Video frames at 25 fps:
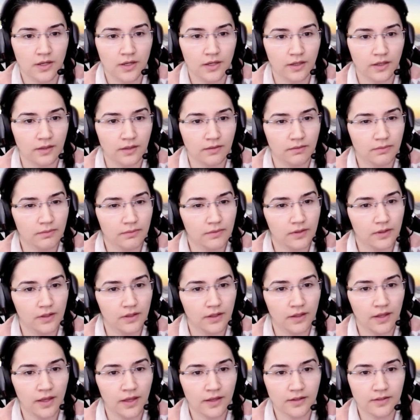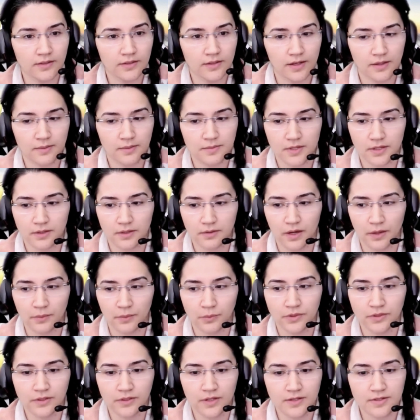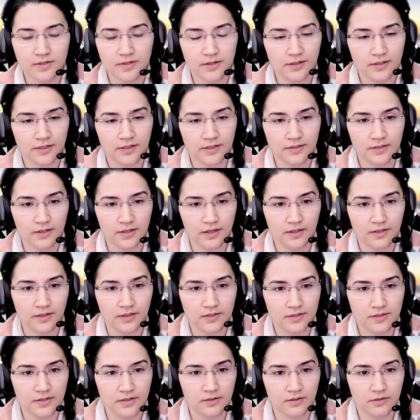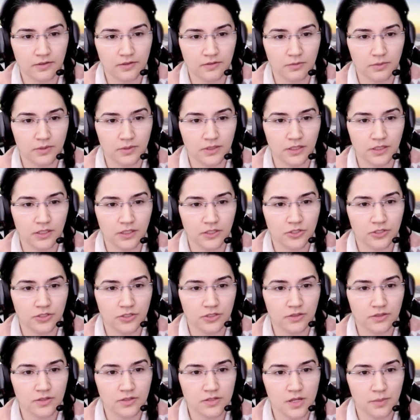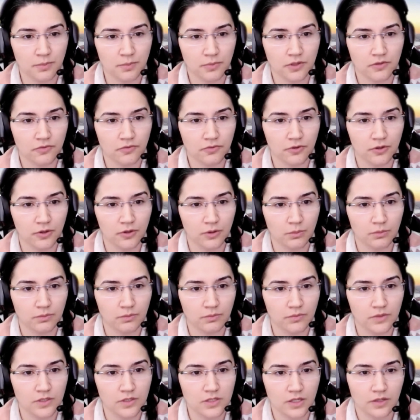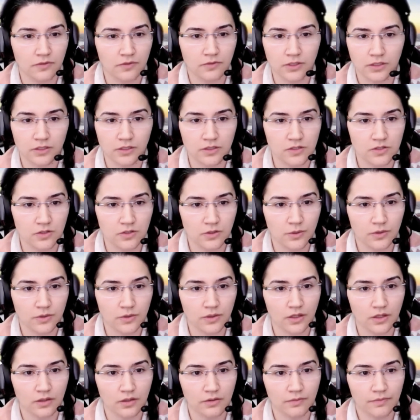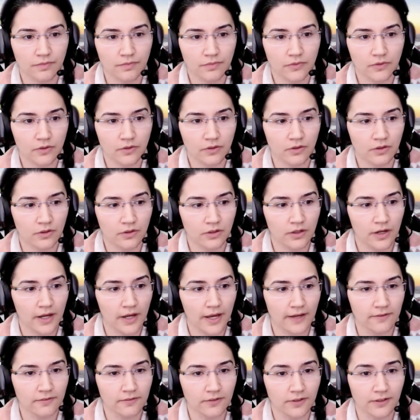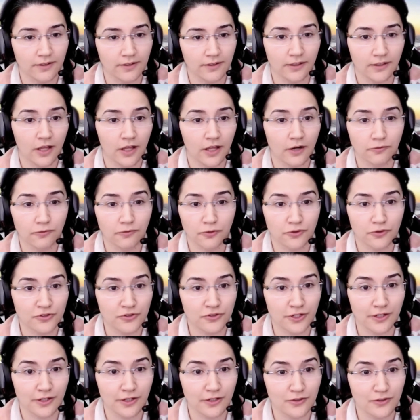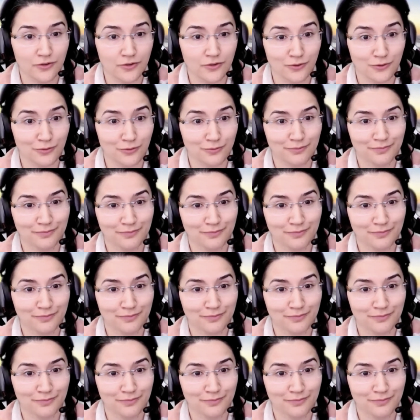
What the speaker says: And a lot of times I wouldn't necessarily take secret remediation separate from discovering a 0-day or having a log4j issue